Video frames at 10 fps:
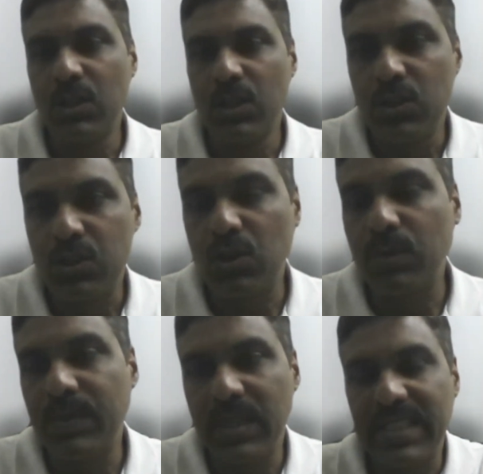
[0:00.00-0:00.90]

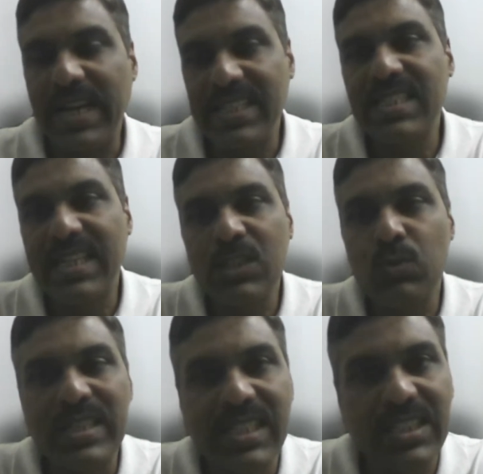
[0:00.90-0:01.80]
So that is
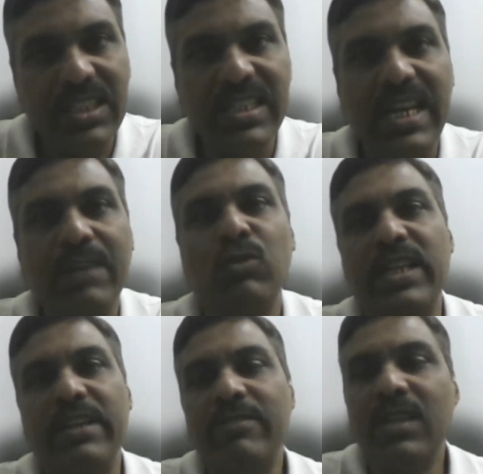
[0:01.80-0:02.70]
one suggestion I would
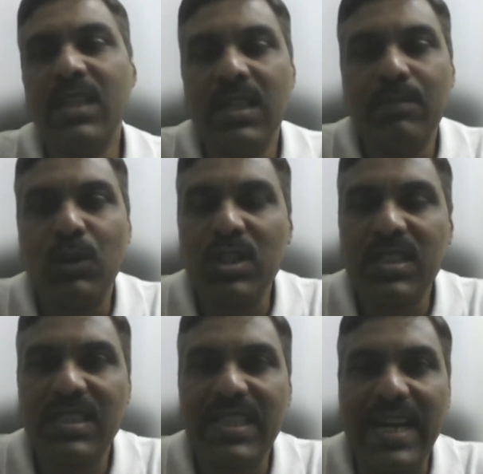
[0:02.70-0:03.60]
give.
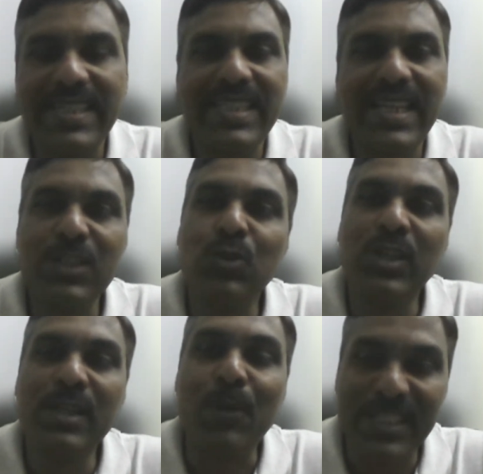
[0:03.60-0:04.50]
because that is
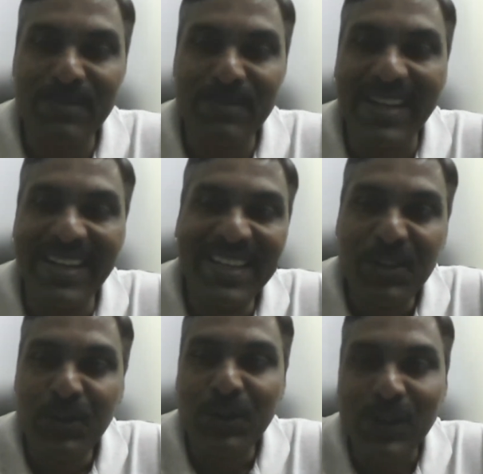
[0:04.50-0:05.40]
only possible.
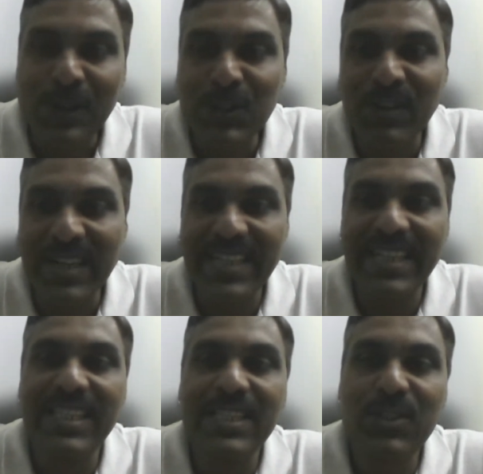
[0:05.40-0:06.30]
You are also working
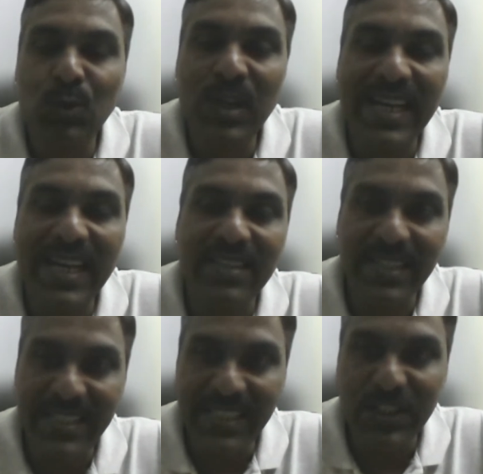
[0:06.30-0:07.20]
in the school like
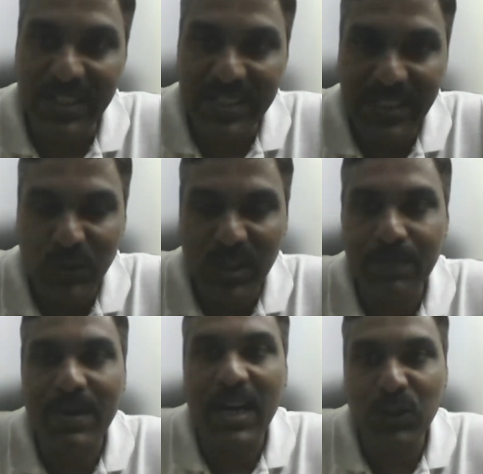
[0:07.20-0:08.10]
other teachers. You are the
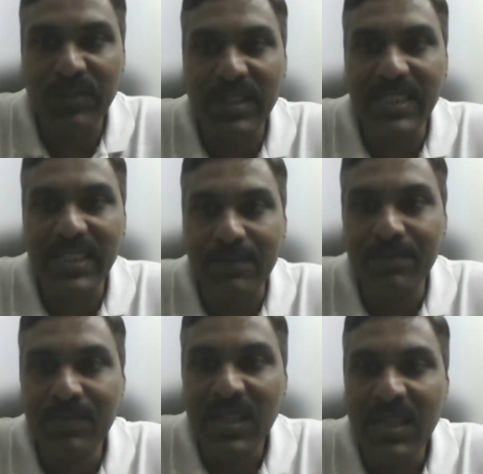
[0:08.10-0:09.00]
part of the
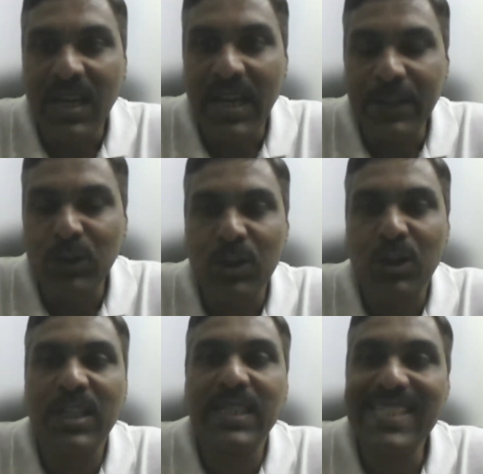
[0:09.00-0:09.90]
team and you're
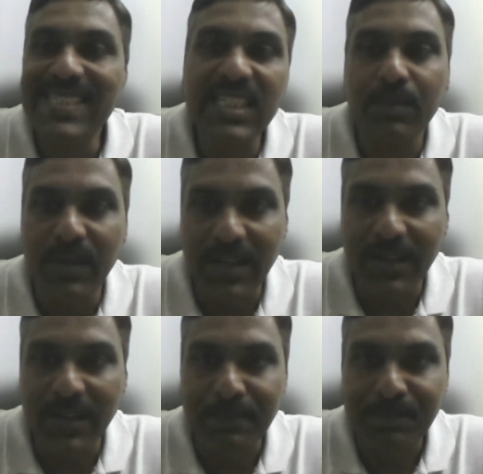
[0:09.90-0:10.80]
not the decision maker.